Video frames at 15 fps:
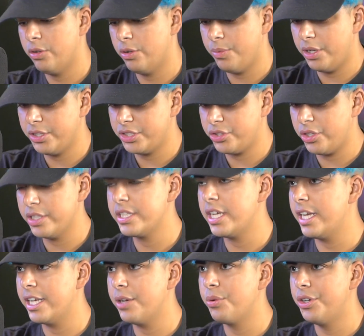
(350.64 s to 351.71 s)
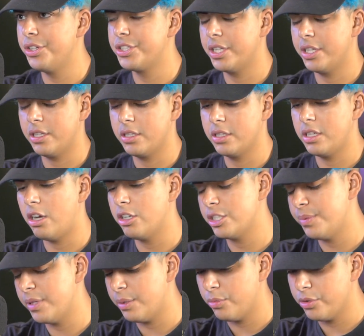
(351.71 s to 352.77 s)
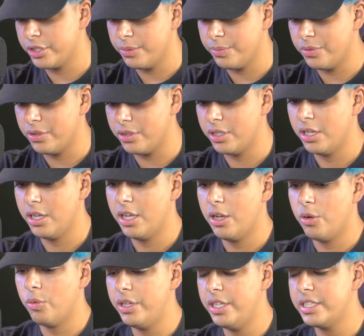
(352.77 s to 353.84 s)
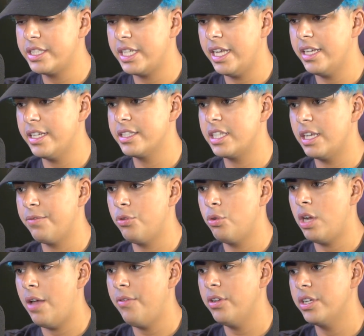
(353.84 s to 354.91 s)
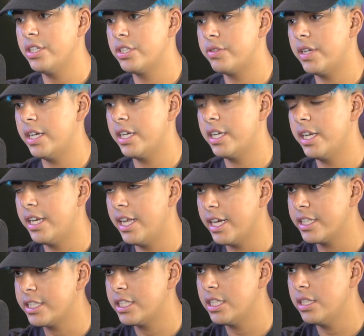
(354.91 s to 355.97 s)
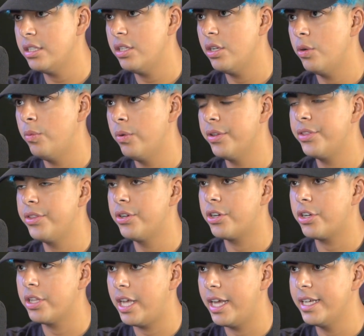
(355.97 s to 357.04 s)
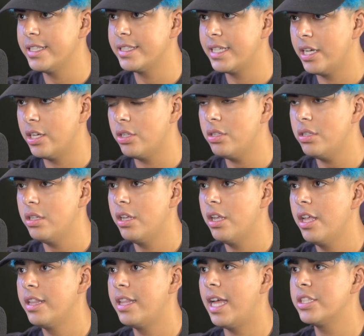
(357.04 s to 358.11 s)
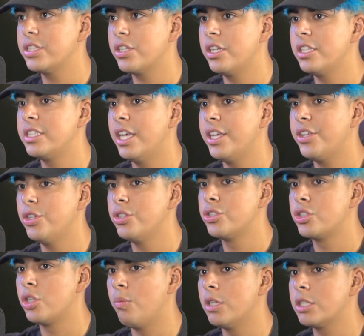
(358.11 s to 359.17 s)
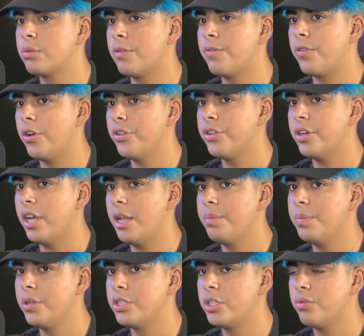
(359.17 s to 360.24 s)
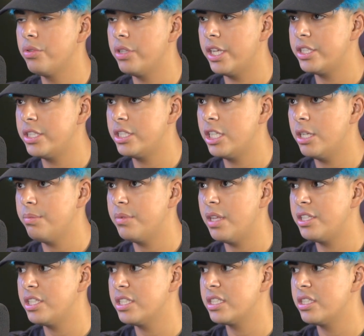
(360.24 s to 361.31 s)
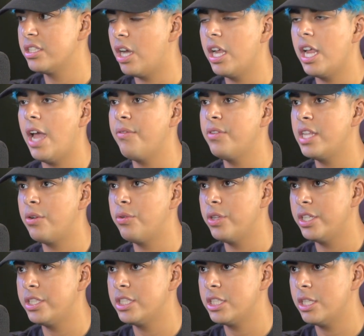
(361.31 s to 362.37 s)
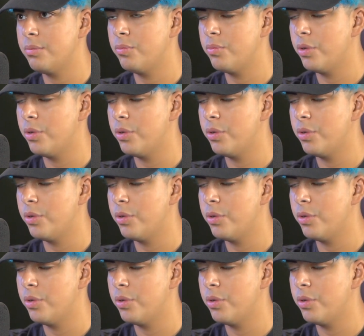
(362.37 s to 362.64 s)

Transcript: what Maz is trying to say, I get what you're saying. I'll just make it more simpler. What he's saying is, if you're having a direct connection with your clientele, that's going to take you so much more farther and build a relationship that just not having that relationship,